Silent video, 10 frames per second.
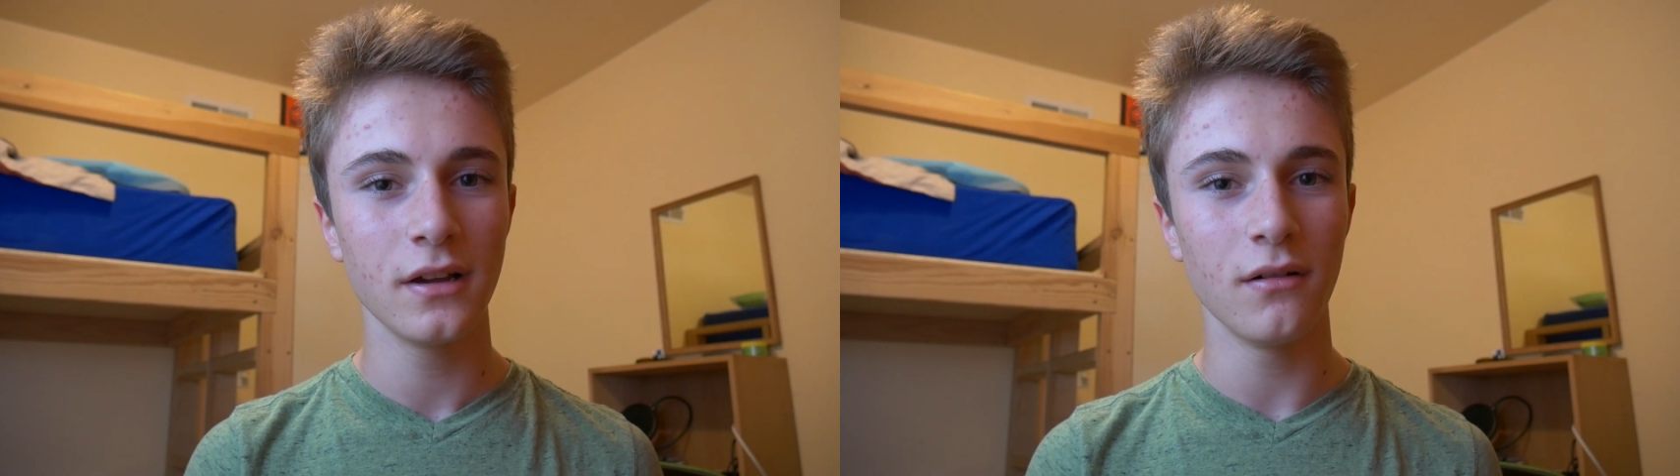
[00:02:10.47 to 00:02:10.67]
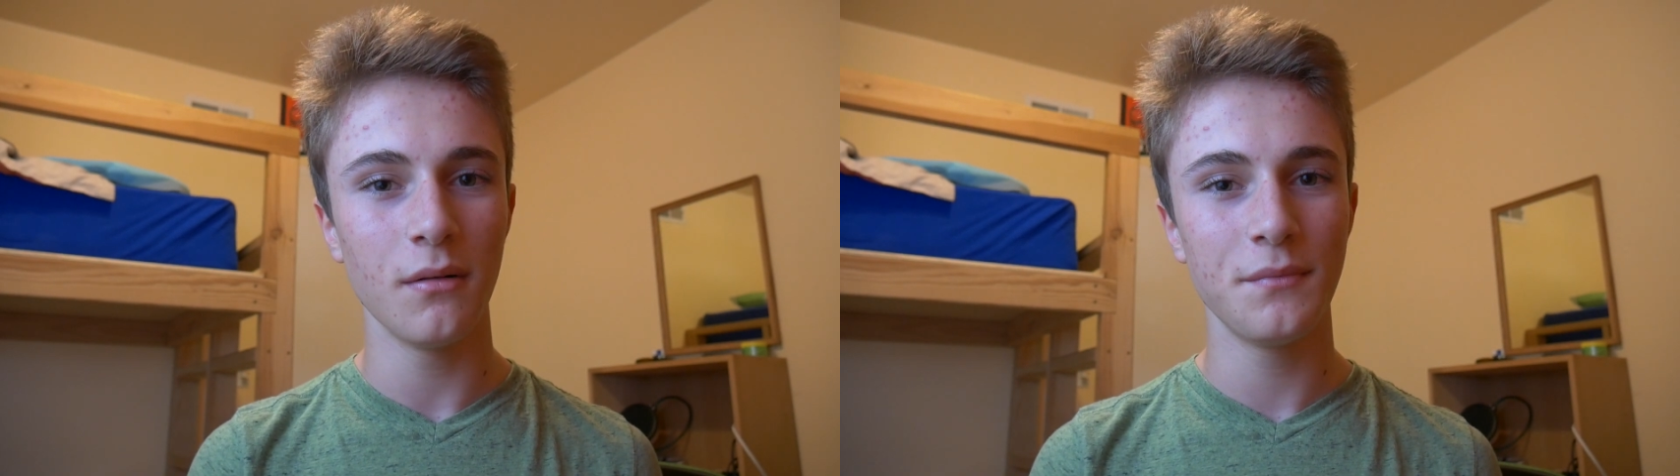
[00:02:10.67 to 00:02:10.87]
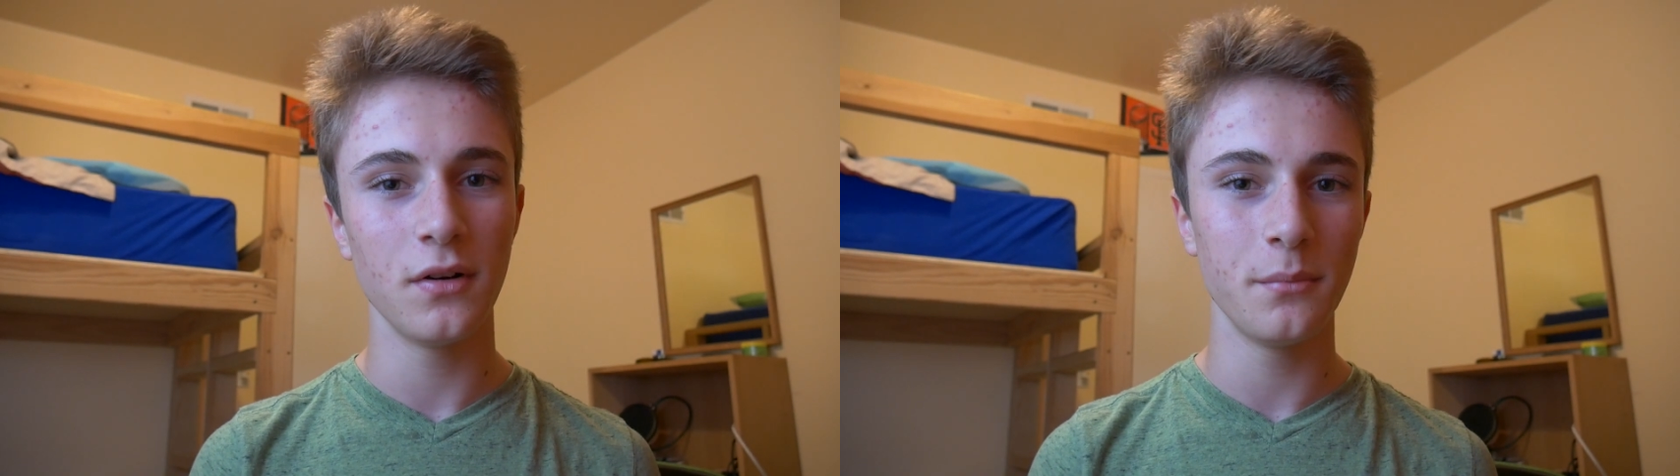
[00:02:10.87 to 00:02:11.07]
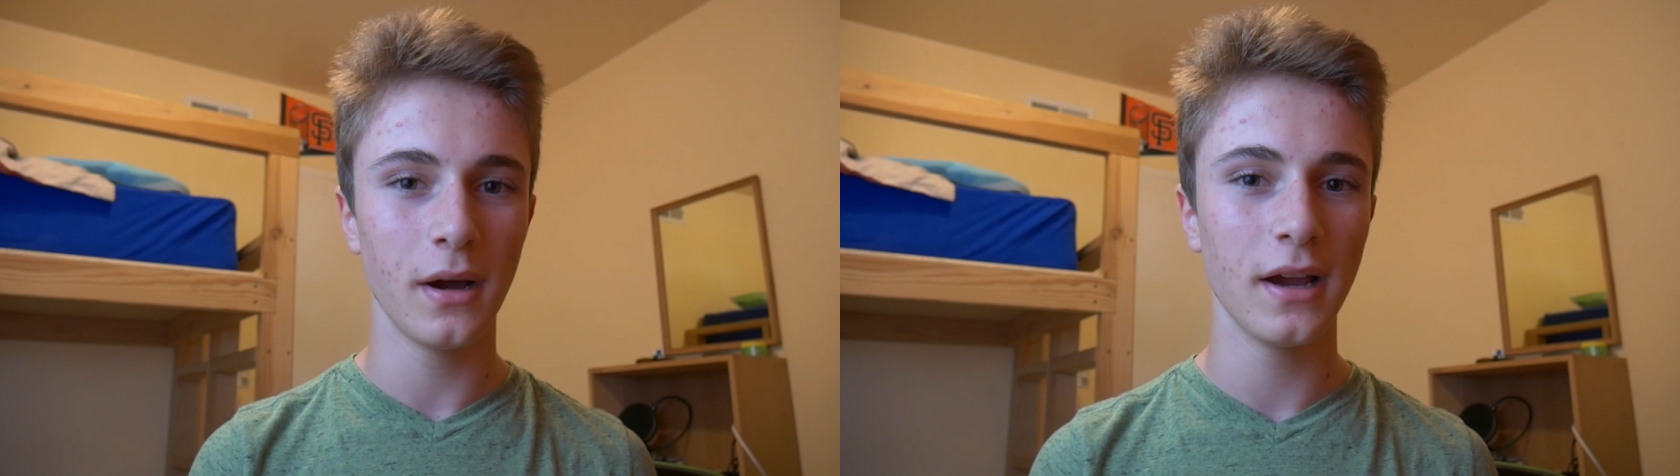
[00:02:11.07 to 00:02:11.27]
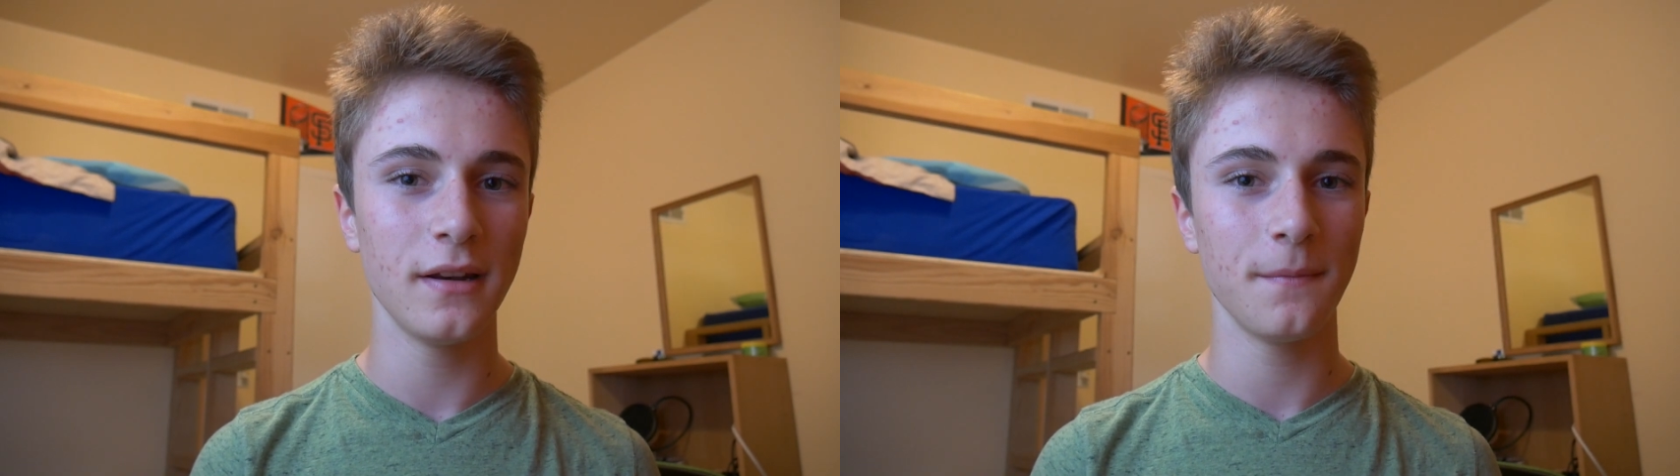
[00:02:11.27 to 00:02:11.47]
Go upvote
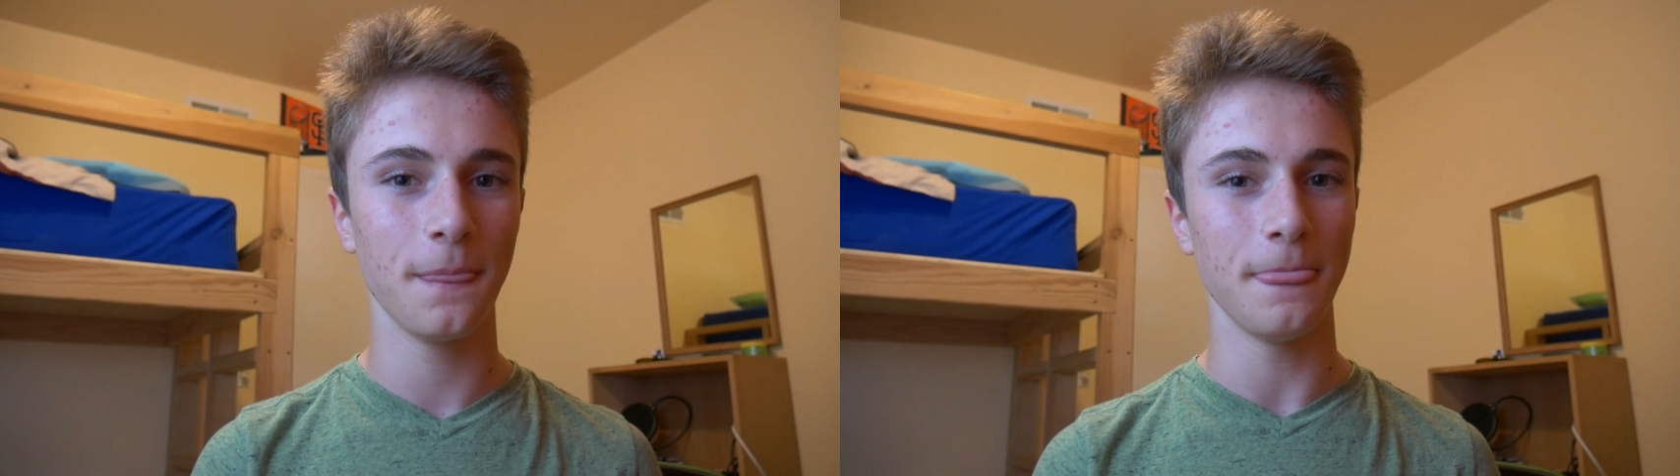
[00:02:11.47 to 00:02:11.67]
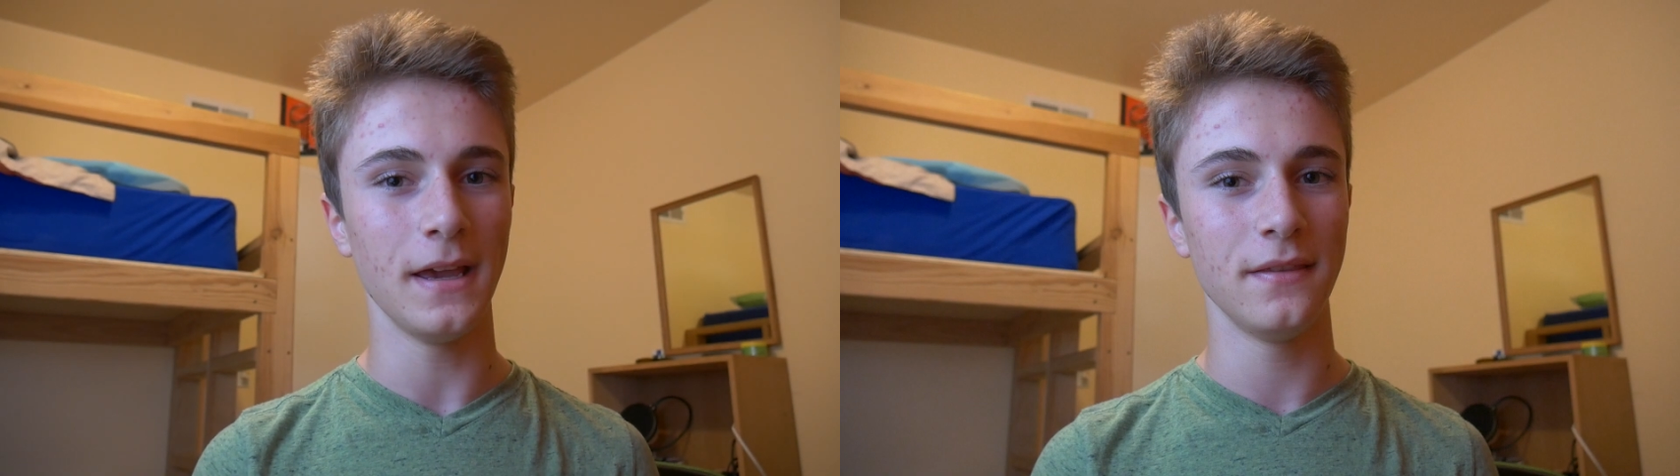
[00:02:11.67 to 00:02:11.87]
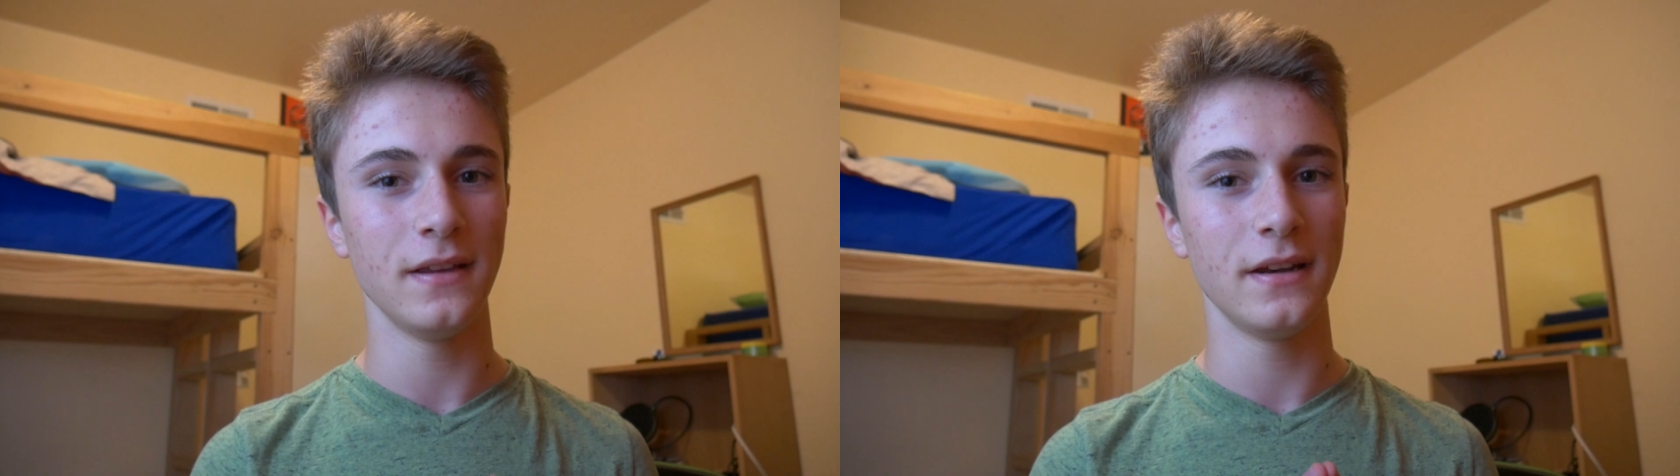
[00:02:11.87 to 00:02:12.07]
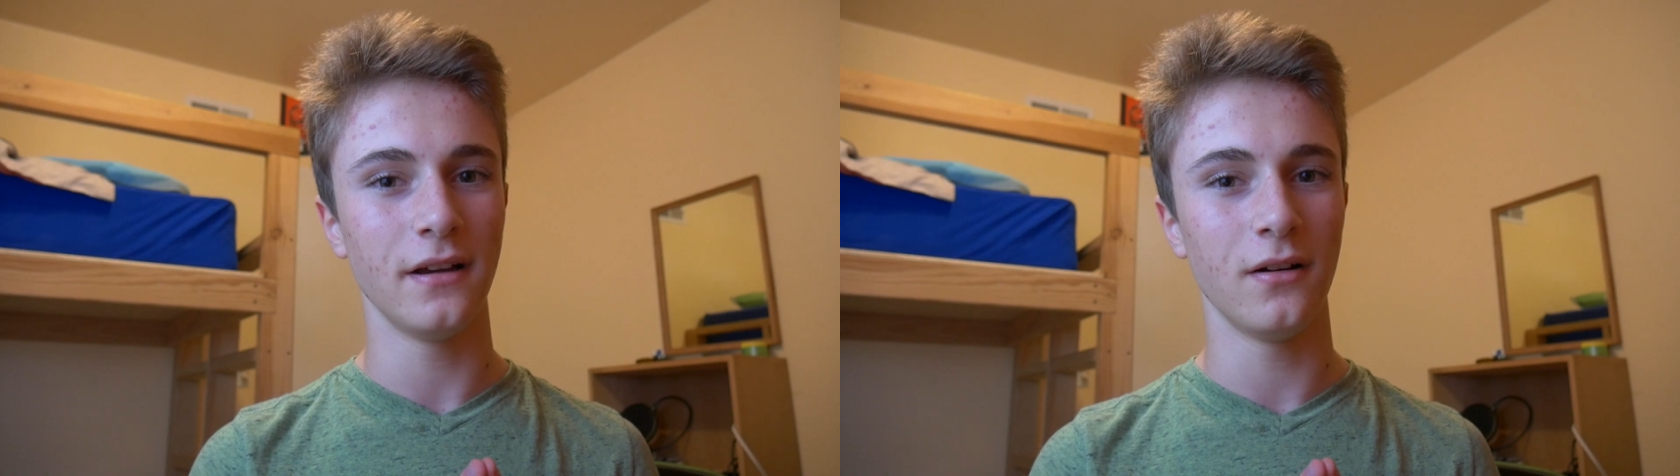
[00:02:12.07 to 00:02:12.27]
mine, and then